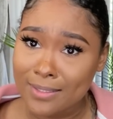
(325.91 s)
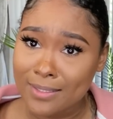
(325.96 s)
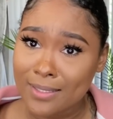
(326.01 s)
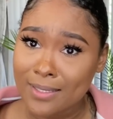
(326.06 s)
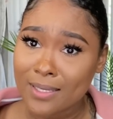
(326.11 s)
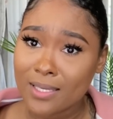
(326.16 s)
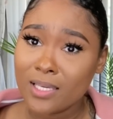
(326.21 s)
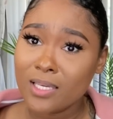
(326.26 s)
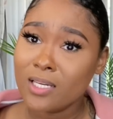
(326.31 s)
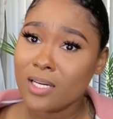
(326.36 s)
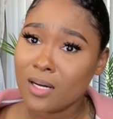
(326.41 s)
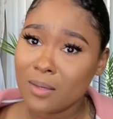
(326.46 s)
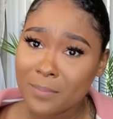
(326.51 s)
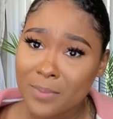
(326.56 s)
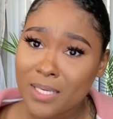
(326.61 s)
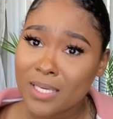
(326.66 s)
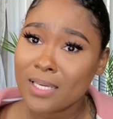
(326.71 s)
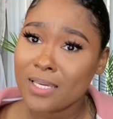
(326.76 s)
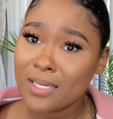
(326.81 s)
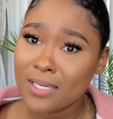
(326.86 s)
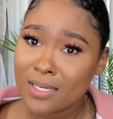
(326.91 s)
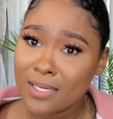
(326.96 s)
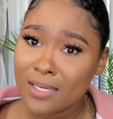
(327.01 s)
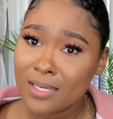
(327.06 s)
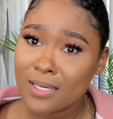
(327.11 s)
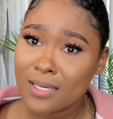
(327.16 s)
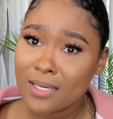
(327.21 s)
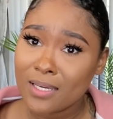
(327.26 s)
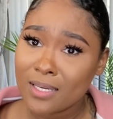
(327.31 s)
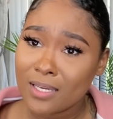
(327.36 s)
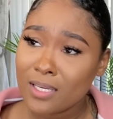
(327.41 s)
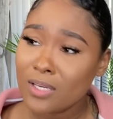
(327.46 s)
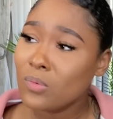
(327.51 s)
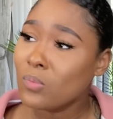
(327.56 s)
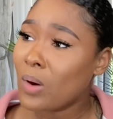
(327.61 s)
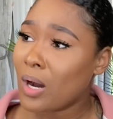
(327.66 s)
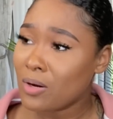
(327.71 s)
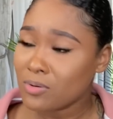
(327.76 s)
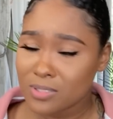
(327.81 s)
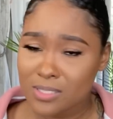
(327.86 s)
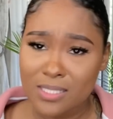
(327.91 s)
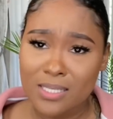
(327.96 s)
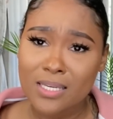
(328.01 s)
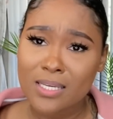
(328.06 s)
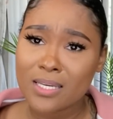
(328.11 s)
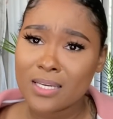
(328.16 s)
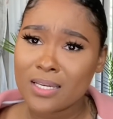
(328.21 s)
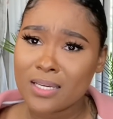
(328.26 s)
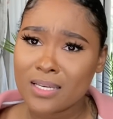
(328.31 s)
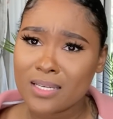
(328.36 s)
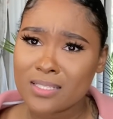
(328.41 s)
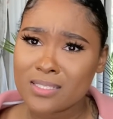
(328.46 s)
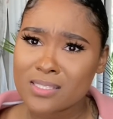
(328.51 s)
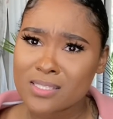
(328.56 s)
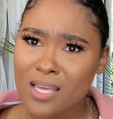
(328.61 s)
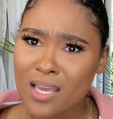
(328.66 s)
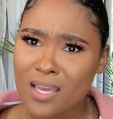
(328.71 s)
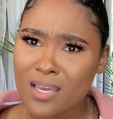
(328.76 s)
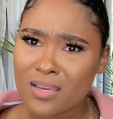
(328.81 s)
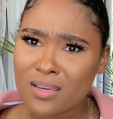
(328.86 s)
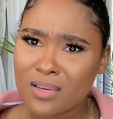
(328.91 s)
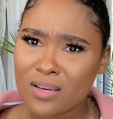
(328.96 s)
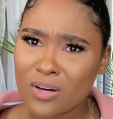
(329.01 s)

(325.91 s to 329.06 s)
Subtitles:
He come in, he walks in and say,